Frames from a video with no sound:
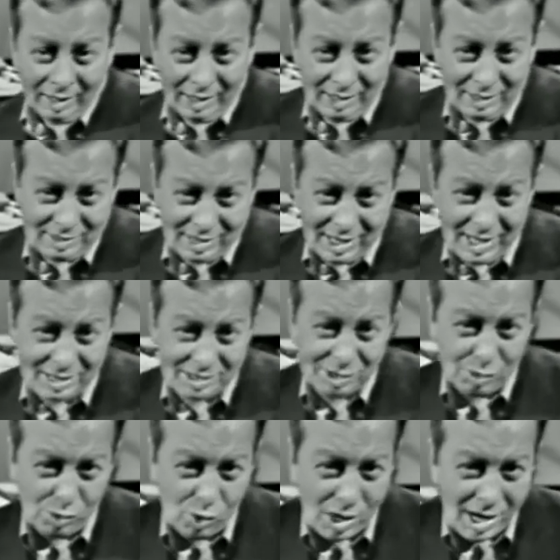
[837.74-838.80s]
It takes
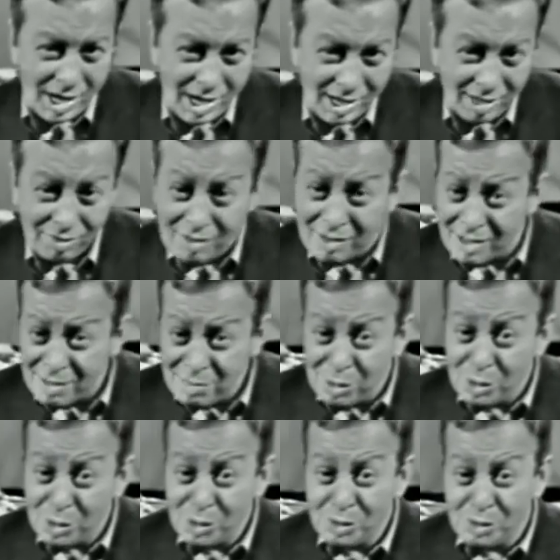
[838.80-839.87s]
away the
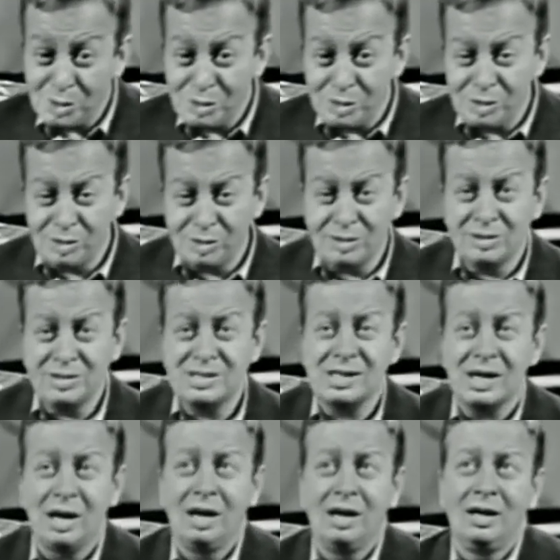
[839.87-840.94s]
blues,
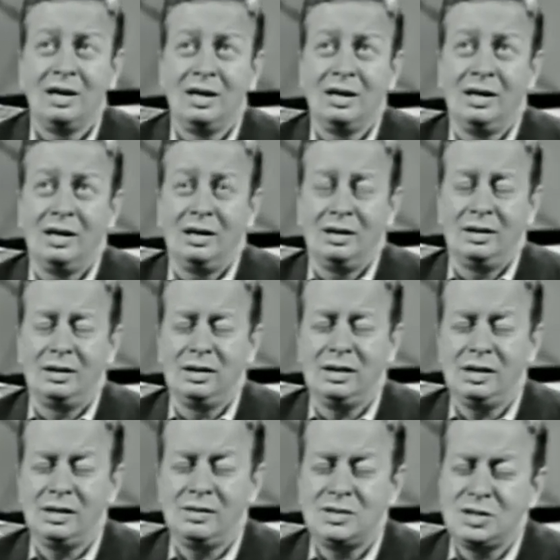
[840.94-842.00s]

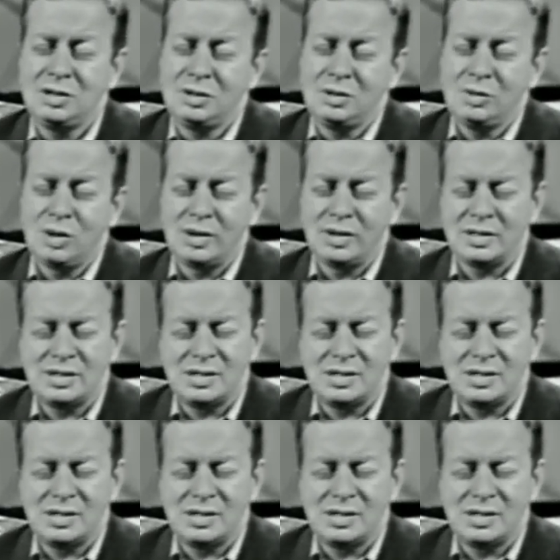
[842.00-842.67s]
leaves you with a